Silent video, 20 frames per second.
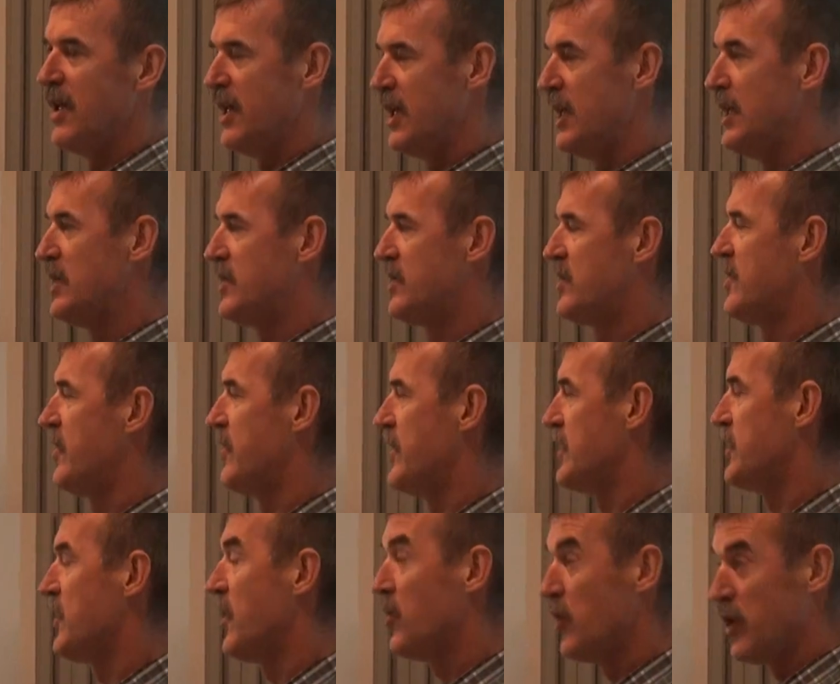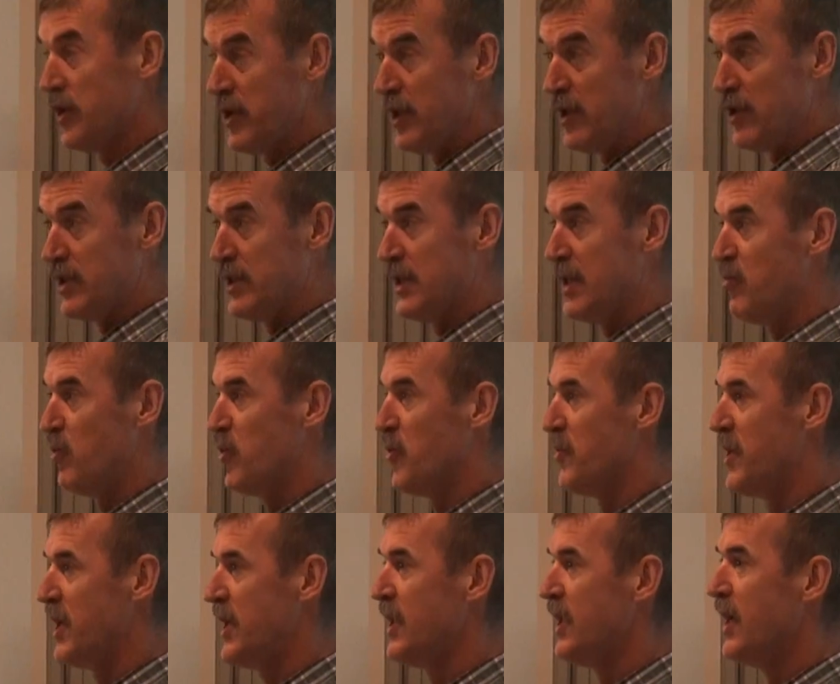that are not in the same
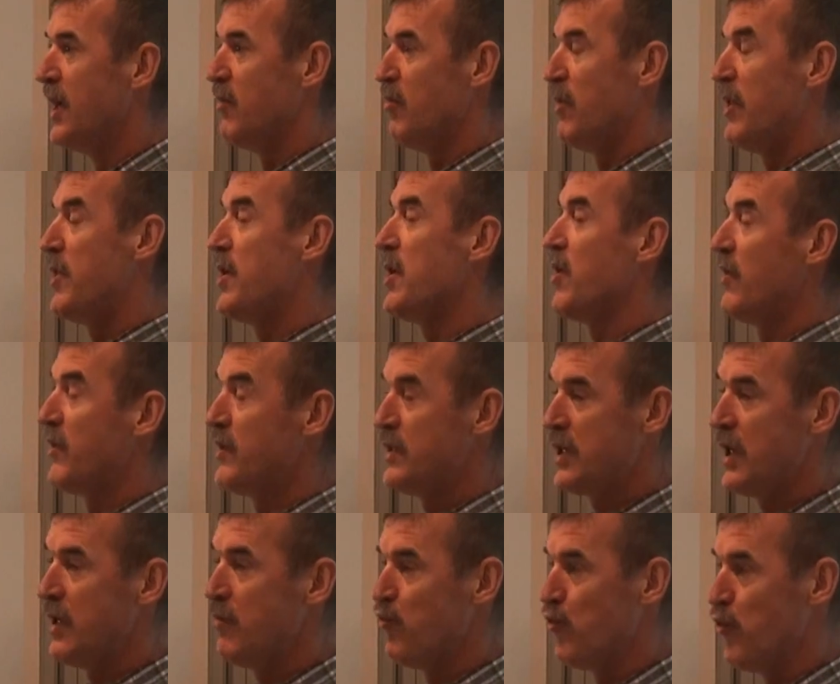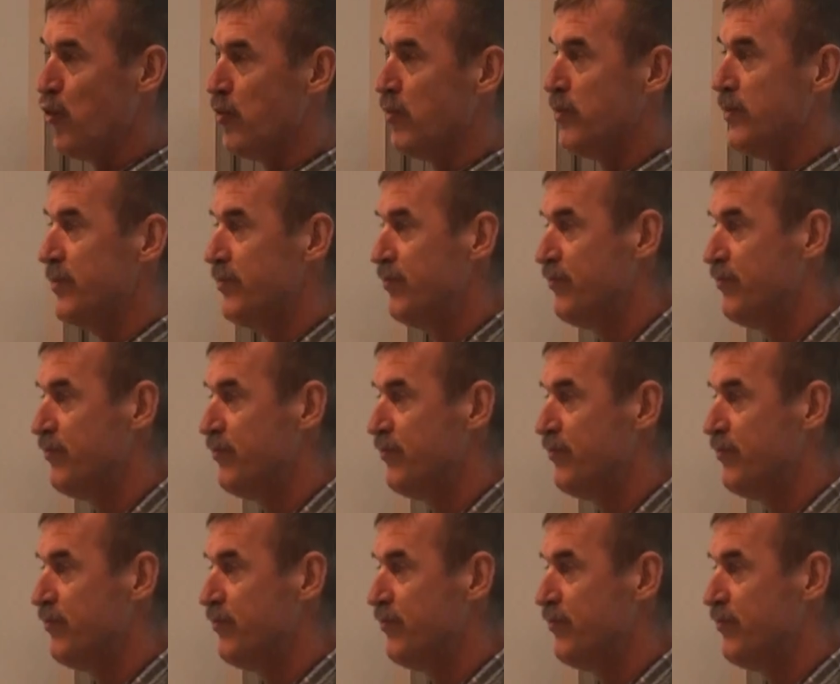domain, but they are in the same room.